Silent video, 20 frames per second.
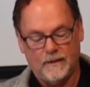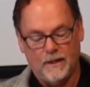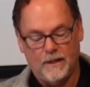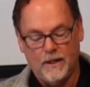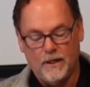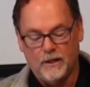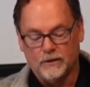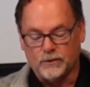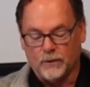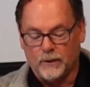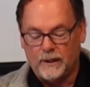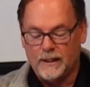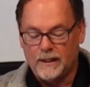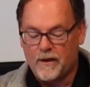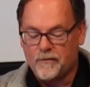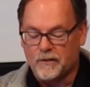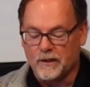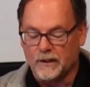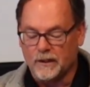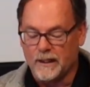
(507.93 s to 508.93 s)
So he
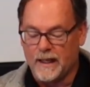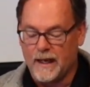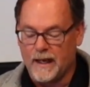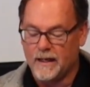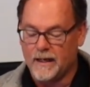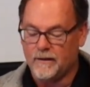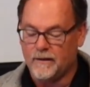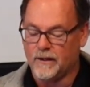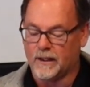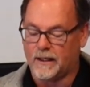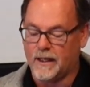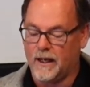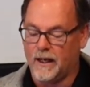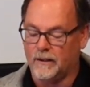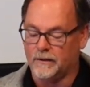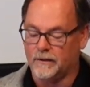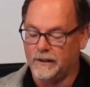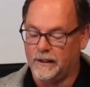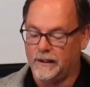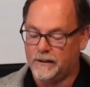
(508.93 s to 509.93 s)
left the land of the
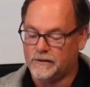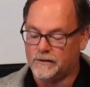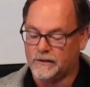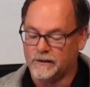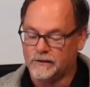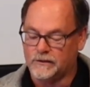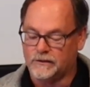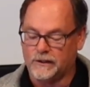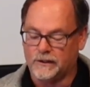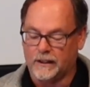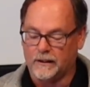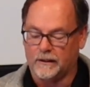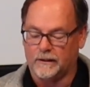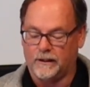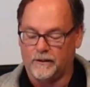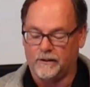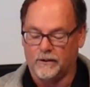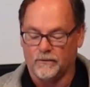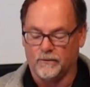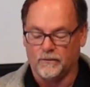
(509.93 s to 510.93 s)
Chaldeans and settled
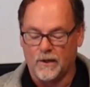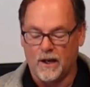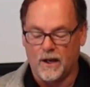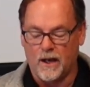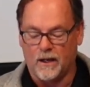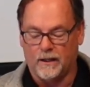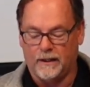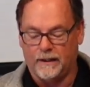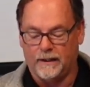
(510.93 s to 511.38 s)
in Haran.